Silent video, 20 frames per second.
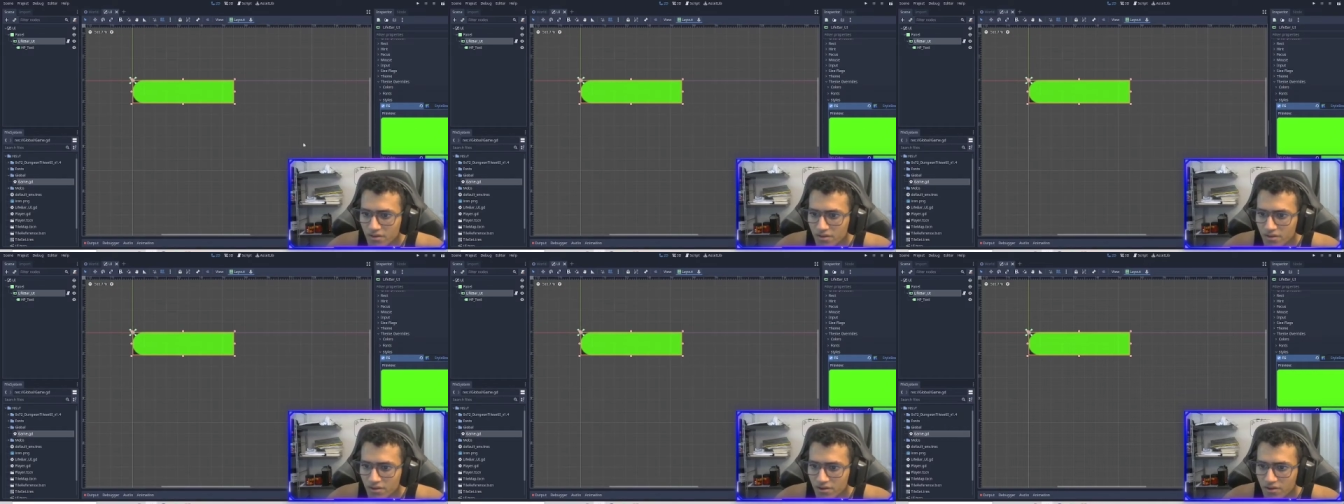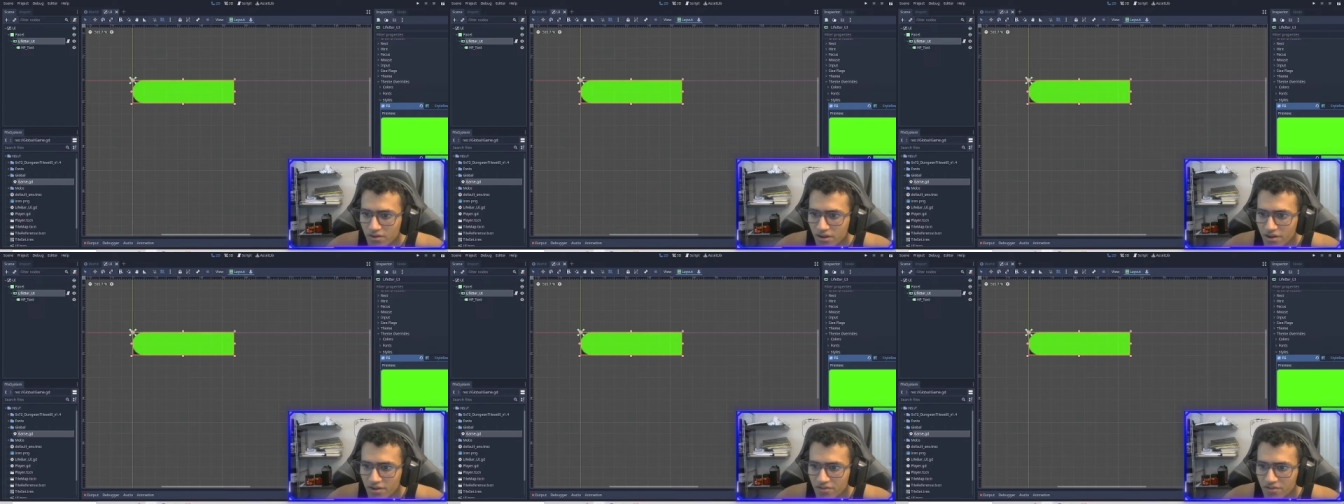the
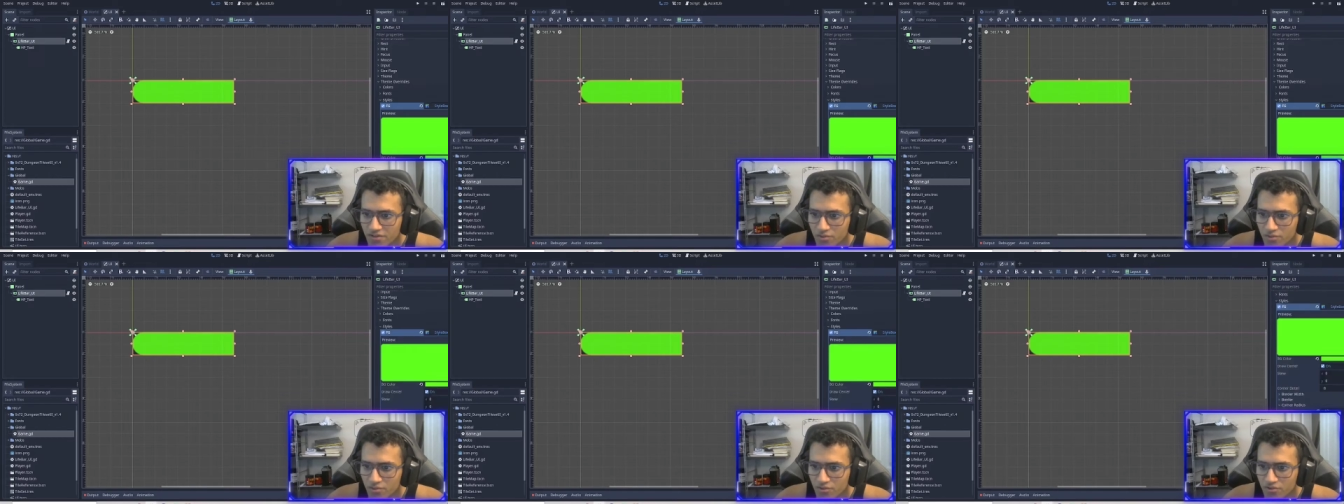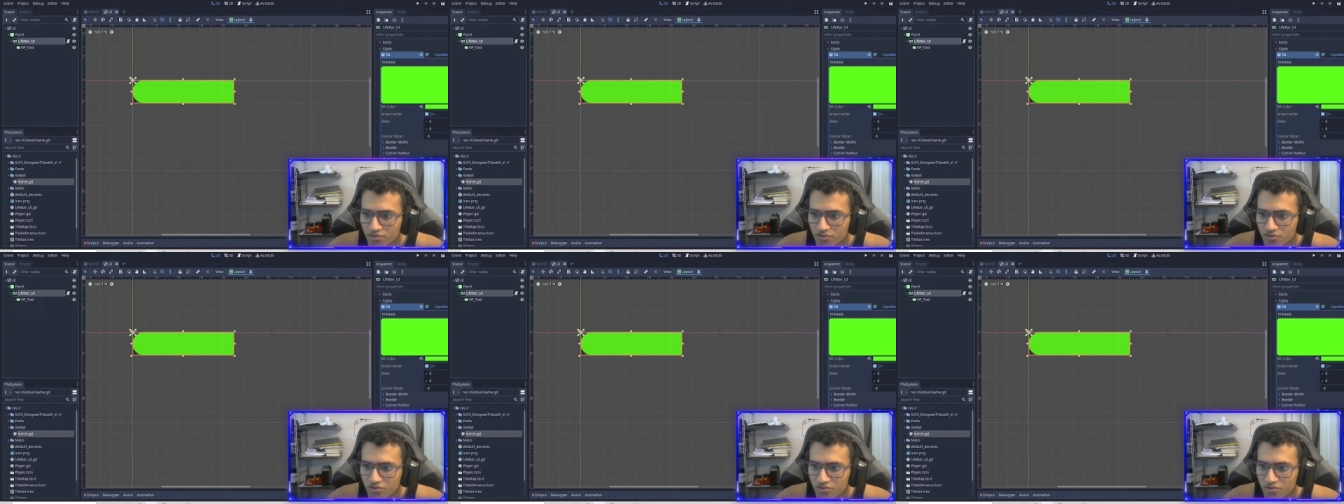next thing we're
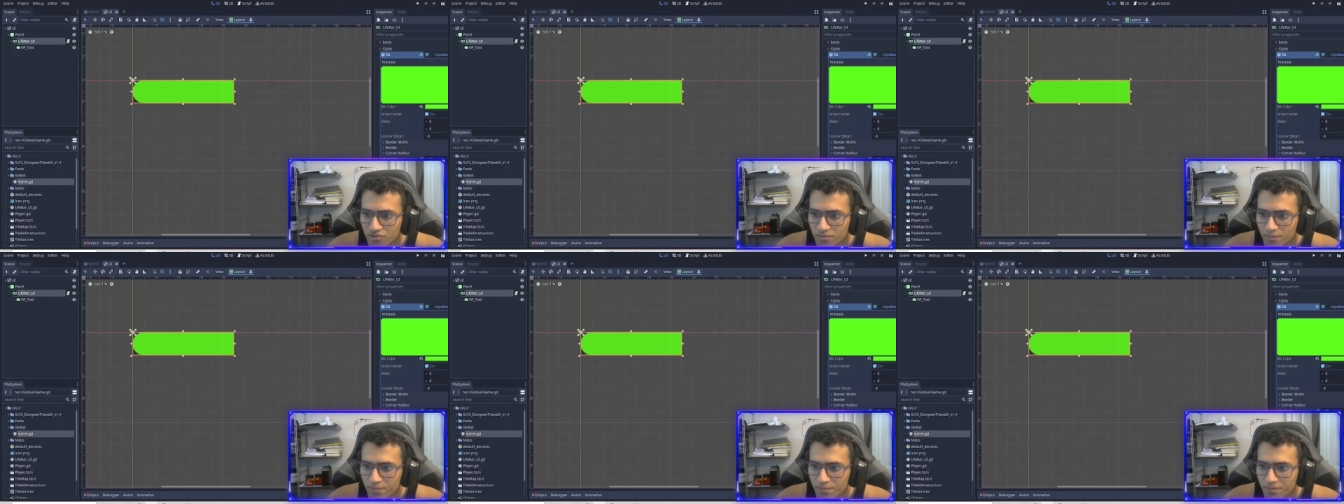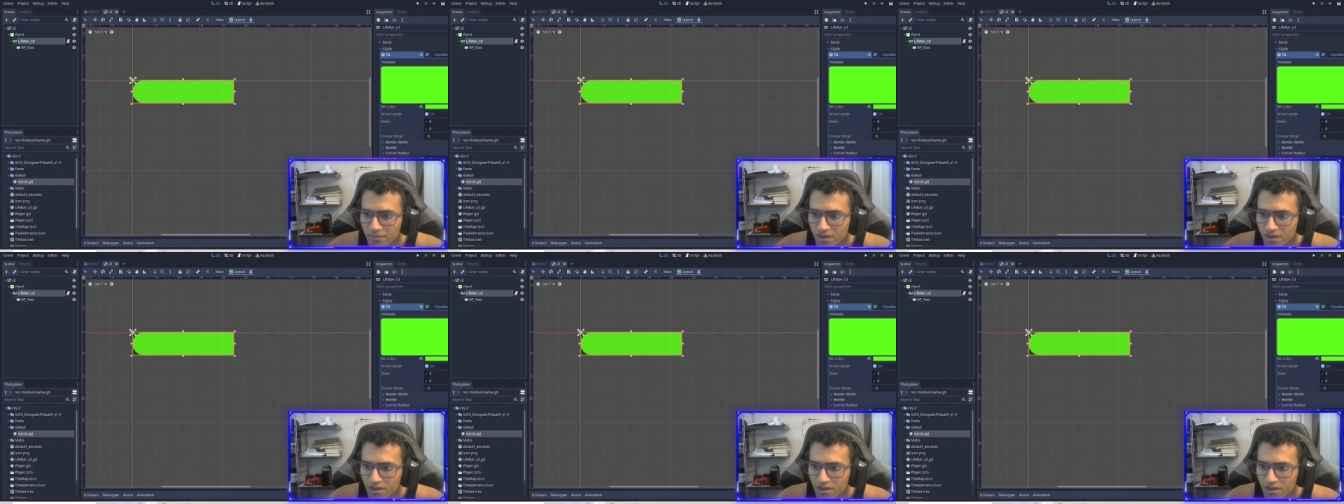going to do